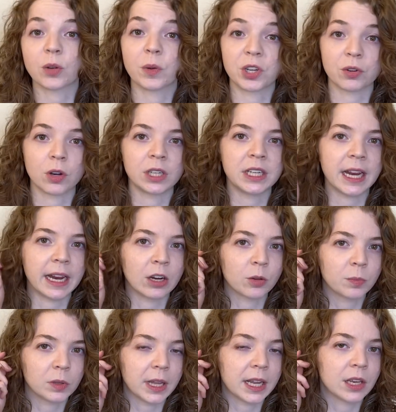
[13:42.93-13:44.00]
like when you're on an
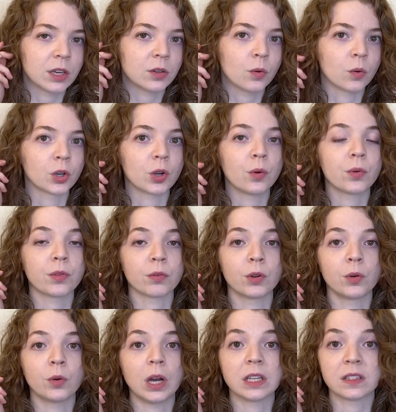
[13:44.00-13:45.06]
airplane or go
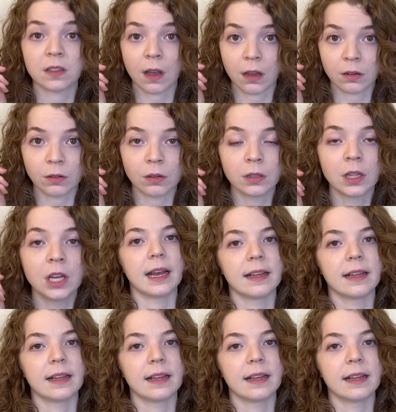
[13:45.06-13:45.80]
through a tunnel.